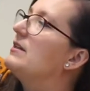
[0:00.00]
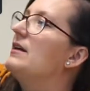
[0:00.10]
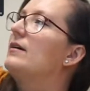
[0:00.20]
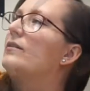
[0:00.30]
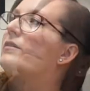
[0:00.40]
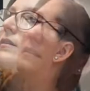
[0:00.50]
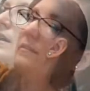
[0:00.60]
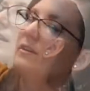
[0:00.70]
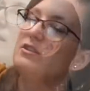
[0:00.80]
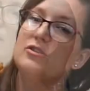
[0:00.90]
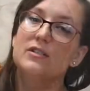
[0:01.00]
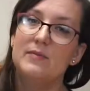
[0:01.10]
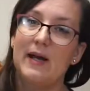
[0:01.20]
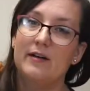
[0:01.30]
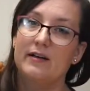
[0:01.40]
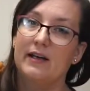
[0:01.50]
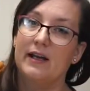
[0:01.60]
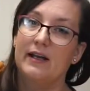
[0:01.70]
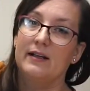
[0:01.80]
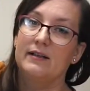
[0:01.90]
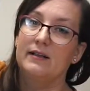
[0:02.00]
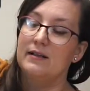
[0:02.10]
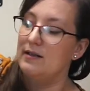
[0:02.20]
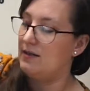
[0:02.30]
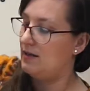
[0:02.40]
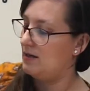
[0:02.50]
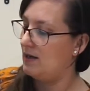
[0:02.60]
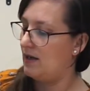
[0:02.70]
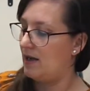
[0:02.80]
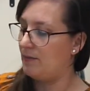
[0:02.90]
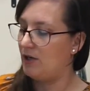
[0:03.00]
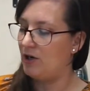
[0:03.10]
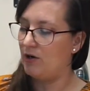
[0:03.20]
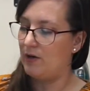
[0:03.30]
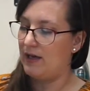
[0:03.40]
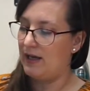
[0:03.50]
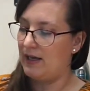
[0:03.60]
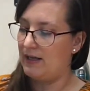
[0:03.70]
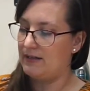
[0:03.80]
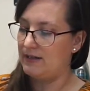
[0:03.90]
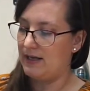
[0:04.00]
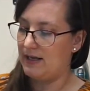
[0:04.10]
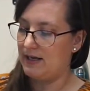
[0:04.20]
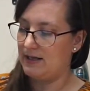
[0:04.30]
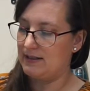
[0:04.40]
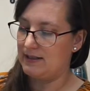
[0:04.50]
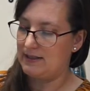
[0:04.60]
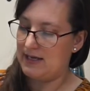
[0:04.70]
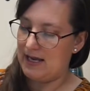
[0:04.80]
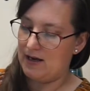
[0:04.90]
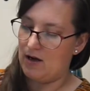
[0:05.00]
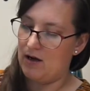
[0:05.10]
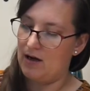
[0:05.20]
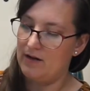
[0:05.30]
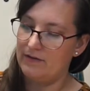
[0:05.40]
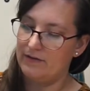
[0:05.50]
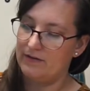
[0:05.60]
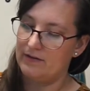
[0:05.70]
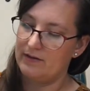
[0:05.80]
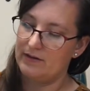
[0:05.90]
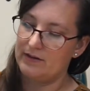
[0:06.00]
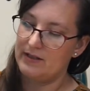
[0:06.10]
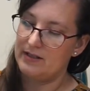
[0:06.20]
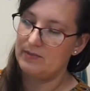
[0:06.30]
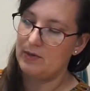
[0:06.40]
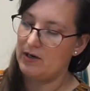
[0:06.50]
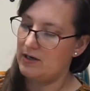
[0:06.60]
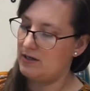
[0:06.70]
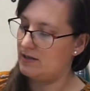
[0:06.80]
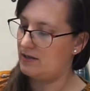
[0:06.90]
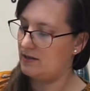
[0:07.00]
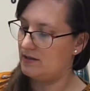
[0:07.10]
down. I do this pattern again. I'm going to go ahead and take off this part